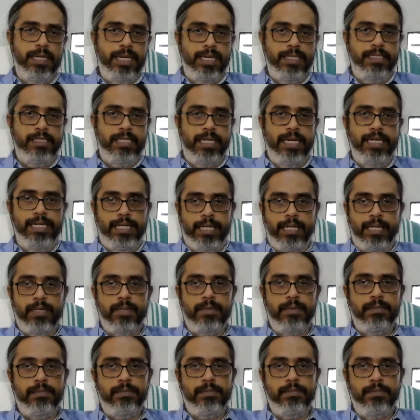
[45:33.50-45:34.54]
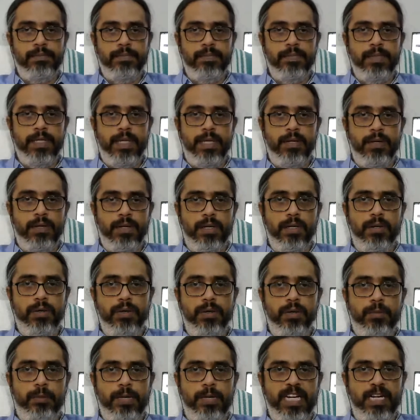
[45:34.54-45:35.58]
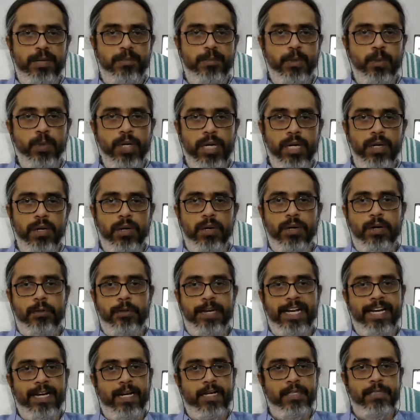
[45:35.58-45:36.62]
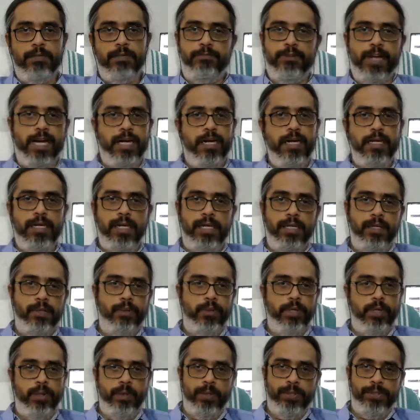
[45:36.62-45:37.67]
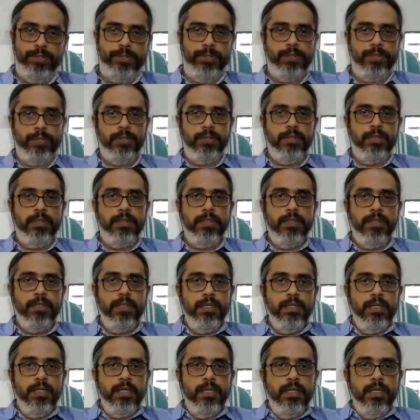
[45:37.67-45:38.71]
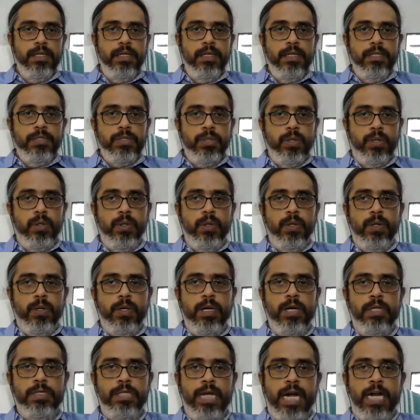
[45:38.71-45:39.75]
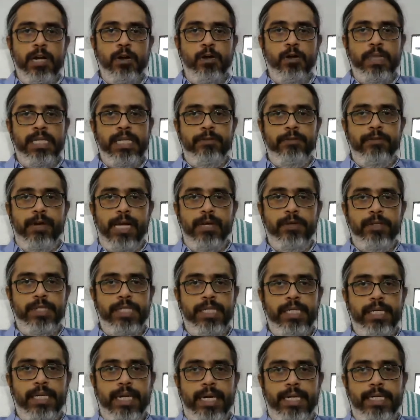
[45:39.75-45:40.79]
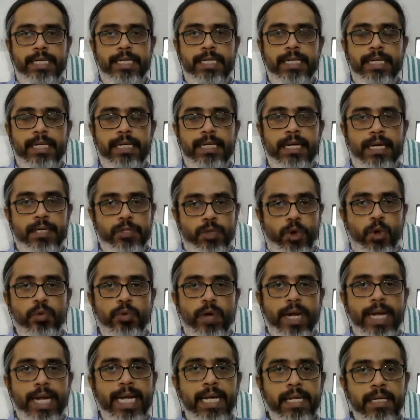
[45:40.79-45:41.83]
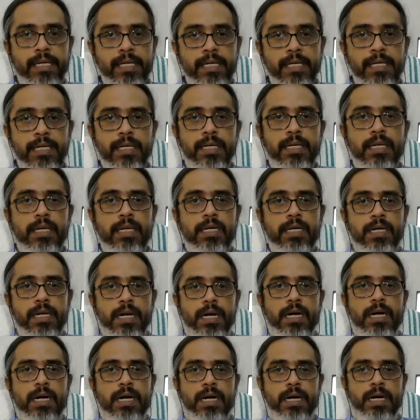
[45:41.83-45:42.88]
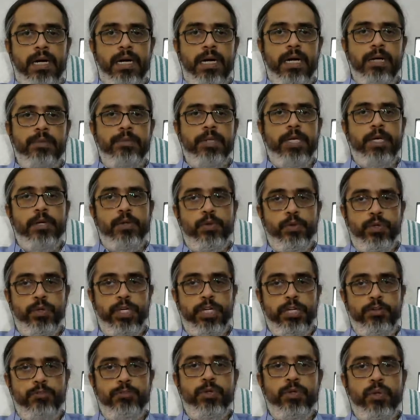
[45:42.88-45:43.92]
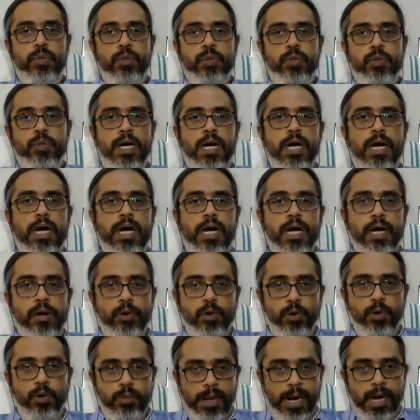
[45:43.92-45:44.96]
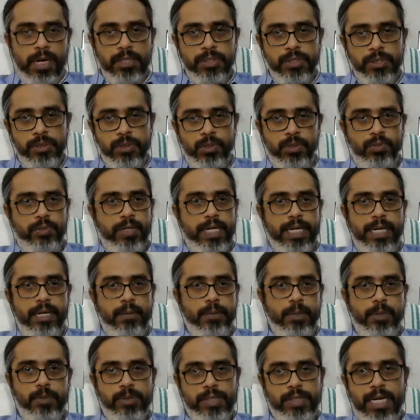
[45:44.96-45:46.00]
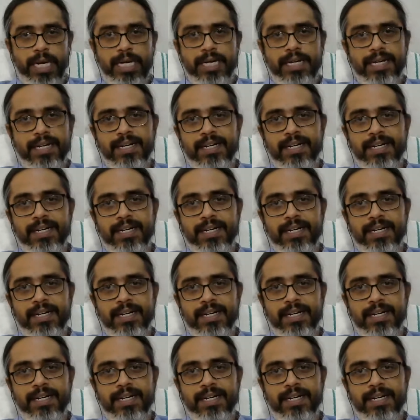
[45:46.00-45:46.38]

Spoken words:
later, via Moodle or via some faculty in your college. So that will be the evaluation criterion. And don't worry, I am here to give you good marks. Don't worry about that.